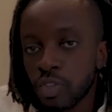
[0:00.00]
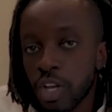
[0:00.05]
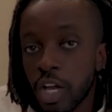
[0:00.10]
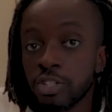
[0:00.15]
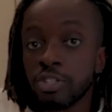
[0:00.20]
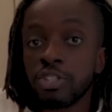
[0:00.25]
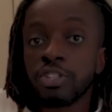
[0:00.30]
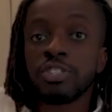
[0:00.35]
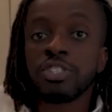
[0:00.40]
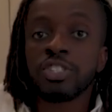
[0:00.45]

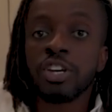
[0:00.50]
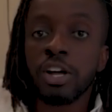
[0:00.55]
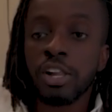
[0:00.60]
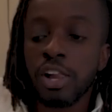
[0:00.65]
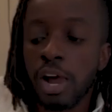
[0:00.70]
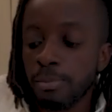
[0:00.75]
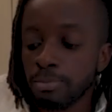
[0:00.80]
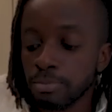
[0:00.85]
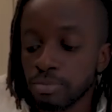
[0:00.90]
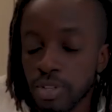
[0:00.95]
As you can
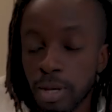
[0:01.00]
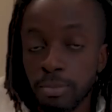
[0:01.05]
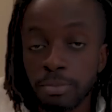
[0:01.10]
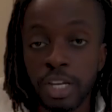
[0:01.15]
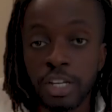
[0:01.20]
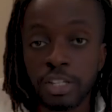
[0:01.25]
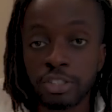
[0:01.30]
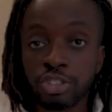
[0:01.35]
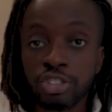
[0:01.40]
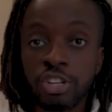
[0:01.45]
tell, I'm
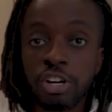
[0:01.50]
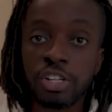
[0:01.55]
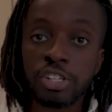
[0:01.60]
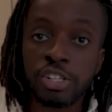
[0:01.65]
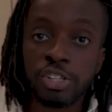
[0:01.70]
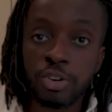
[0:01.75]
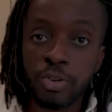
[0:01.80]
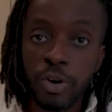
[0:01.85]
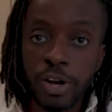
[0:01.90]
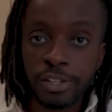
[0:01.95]
getting stuck
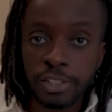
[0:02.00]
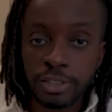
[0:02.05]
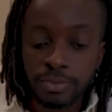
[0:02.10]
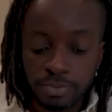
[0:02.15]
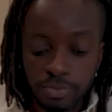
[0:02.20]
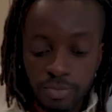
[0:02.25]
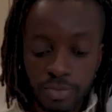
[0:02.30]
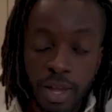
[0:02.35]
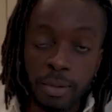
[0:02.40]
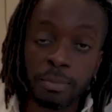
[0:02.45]
in already.
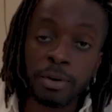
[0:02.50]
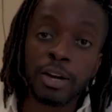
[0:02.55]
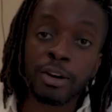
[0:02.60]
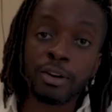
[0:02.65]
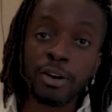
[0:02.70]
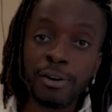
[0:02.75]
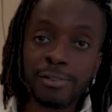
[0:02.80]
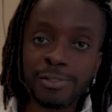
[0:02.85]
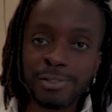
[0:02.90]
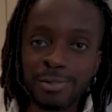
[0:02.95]
I'm getting
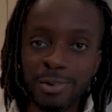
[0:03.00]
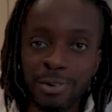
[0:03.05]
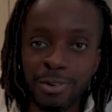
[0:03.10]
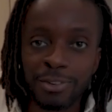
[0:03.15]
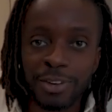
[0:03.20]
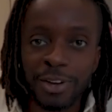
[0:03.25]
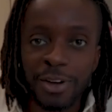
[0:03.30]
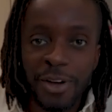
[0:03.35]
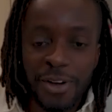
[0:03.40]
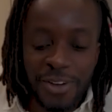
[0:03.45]
comfortable
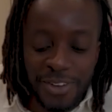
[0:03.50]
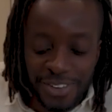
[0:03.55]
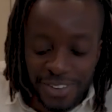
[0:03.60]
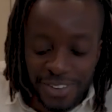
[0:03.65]
with it.